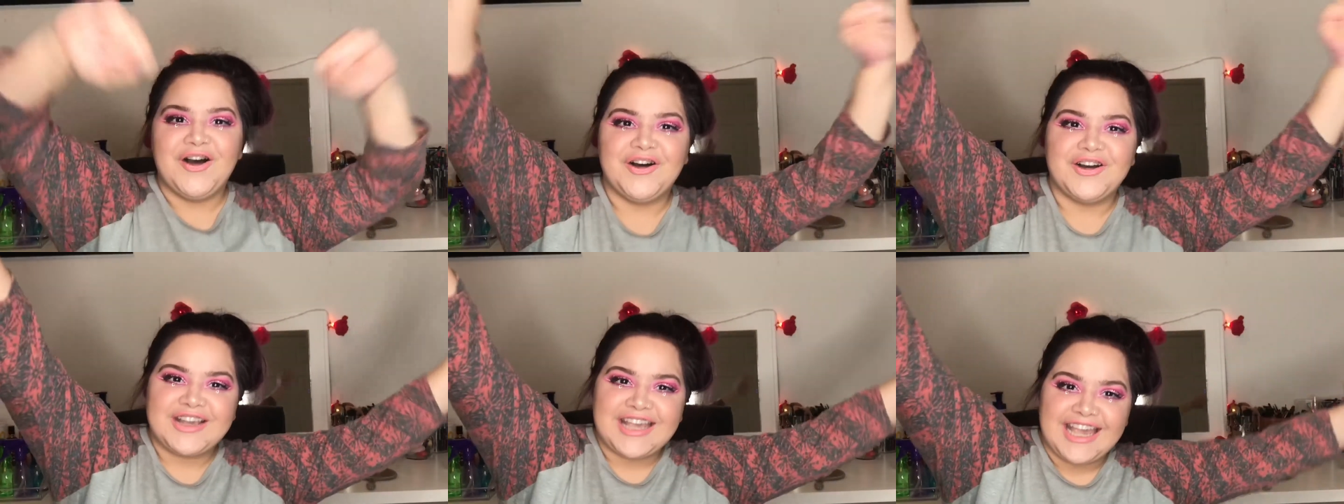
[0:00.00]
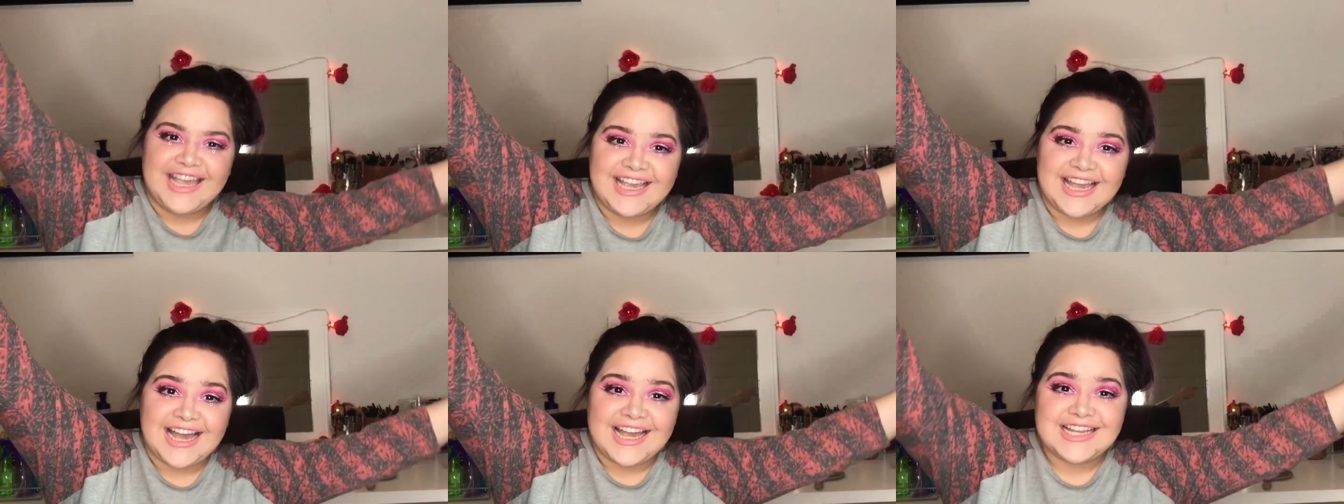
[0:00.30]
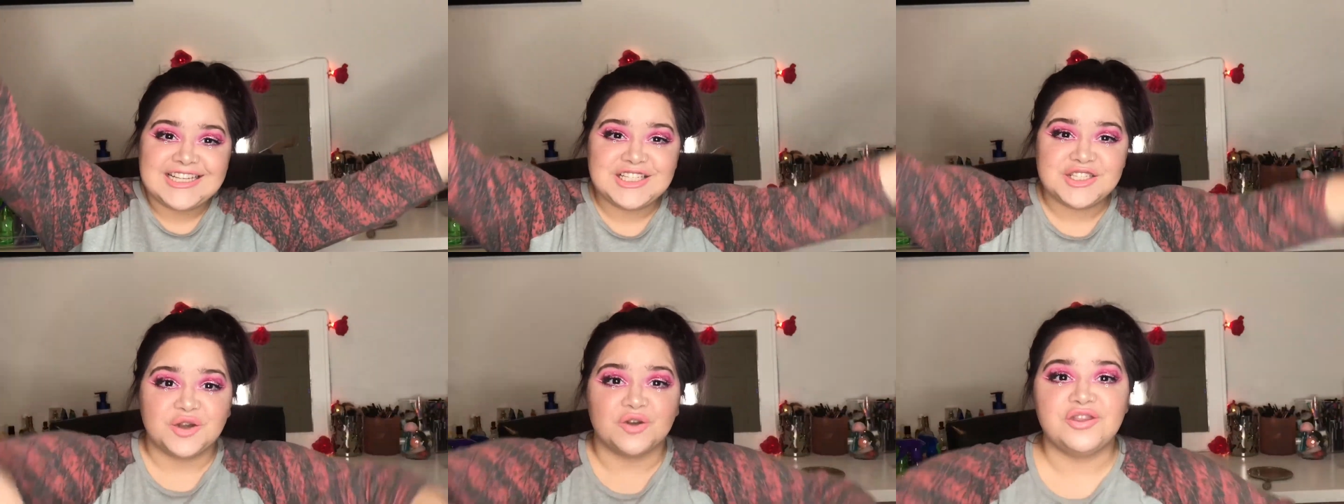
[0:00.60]
Okay
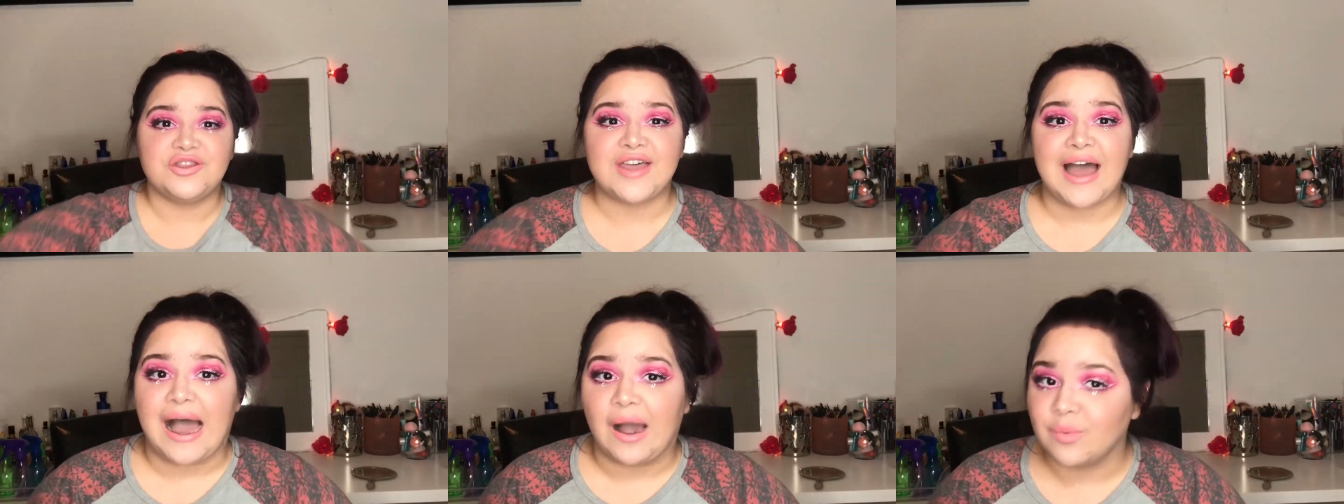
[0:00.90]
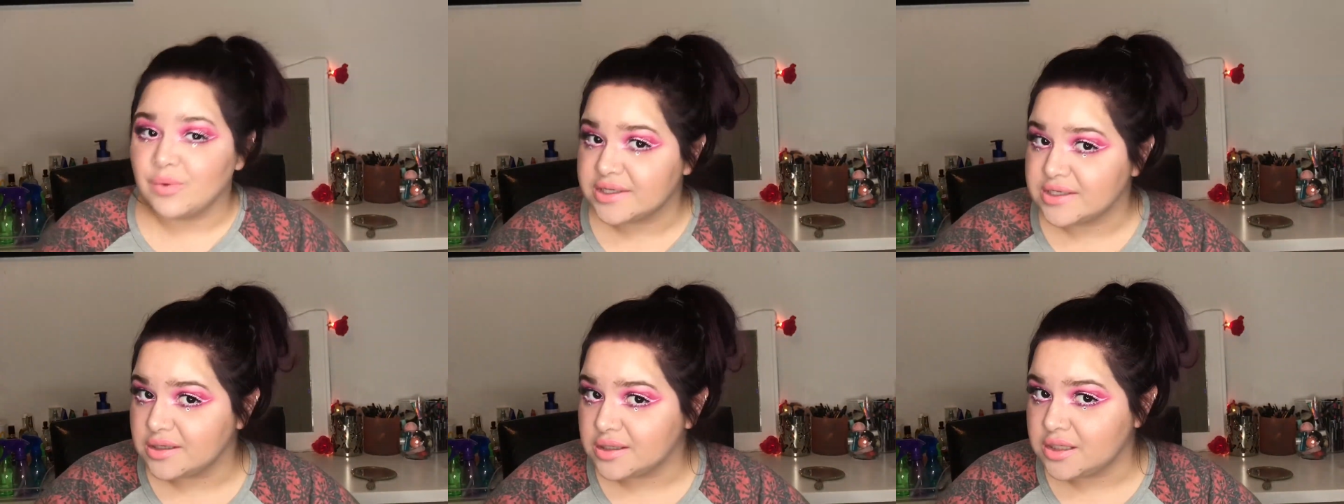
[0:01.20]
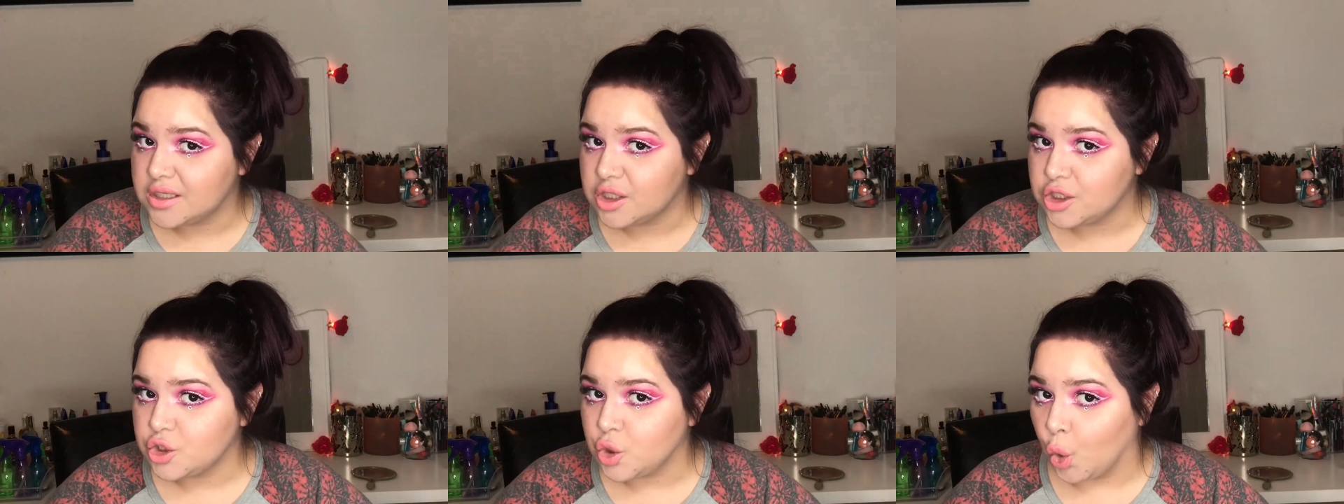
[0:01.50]
guys, so that was the
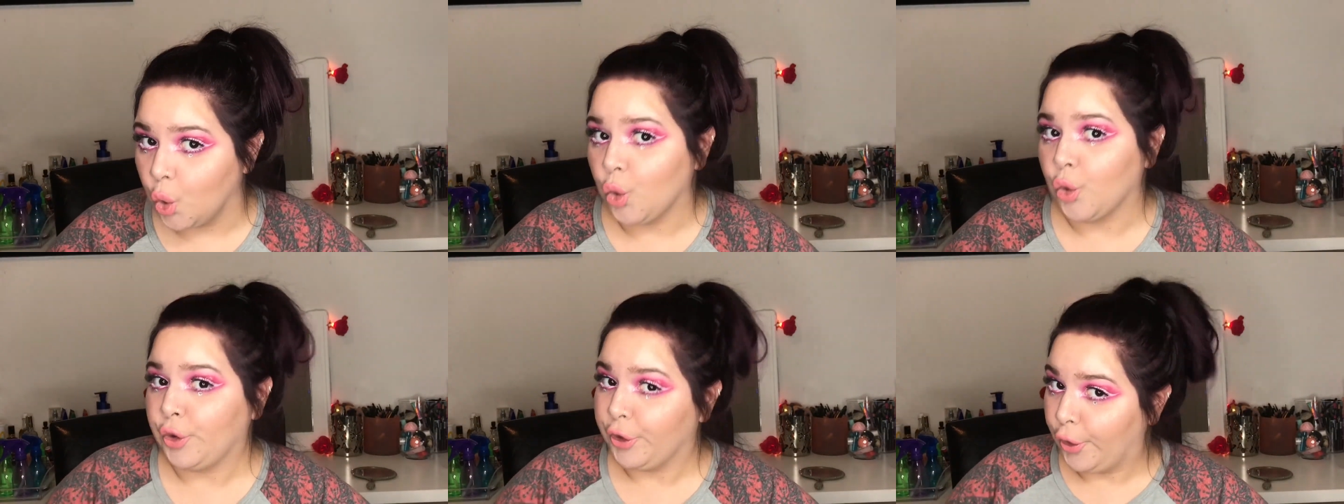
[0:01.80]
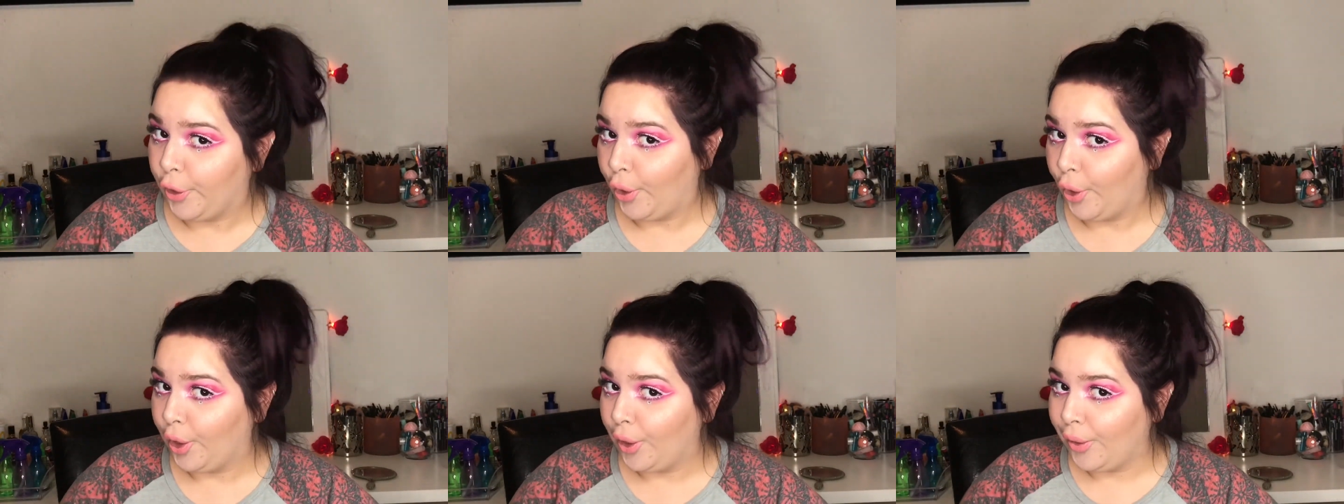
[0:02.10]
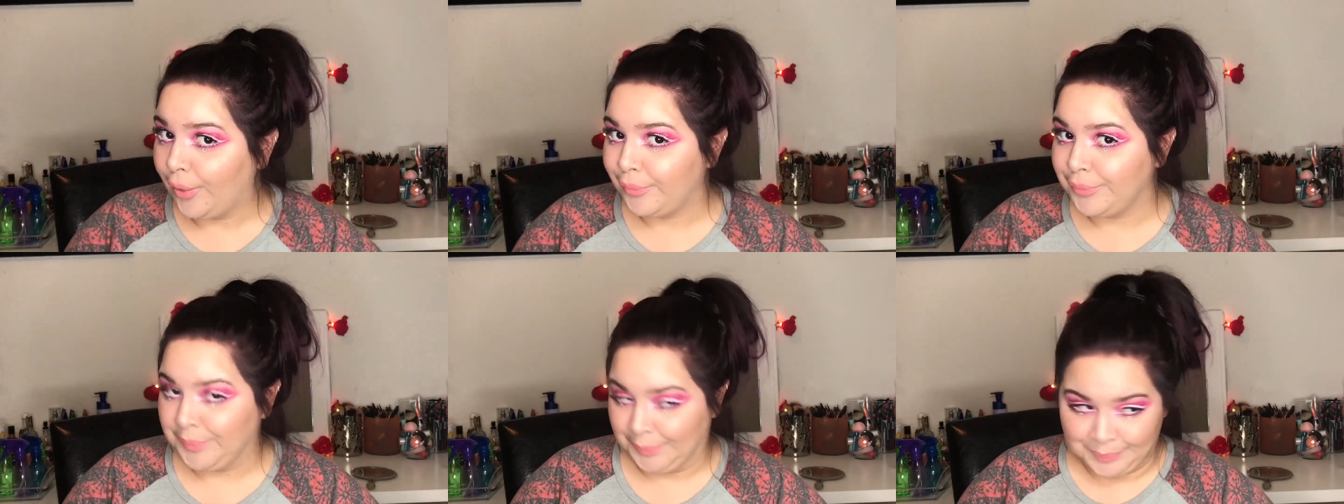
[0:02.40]

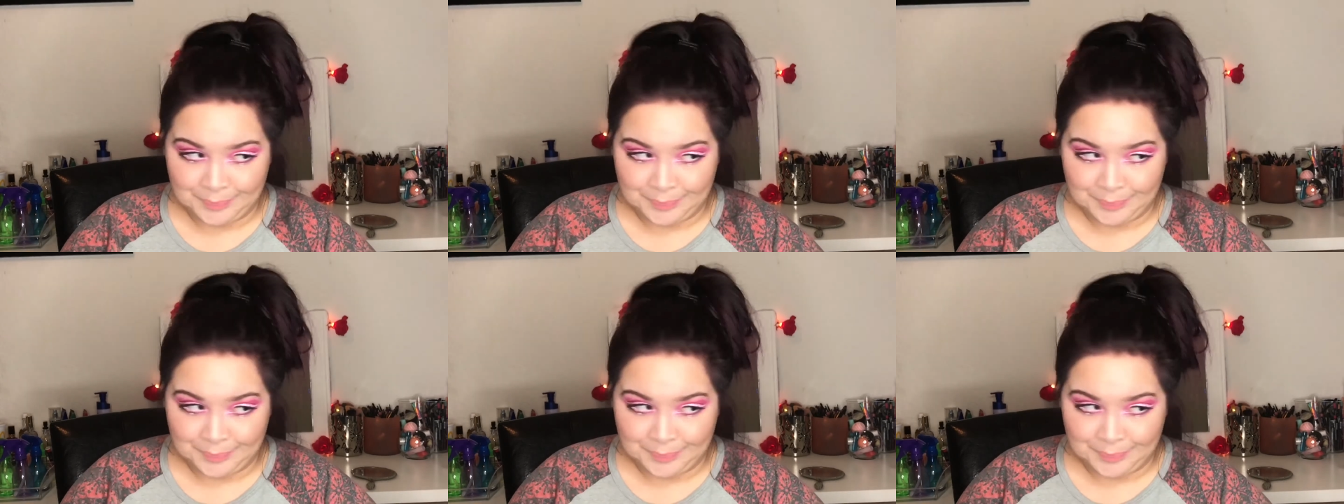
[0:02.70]
tutorial.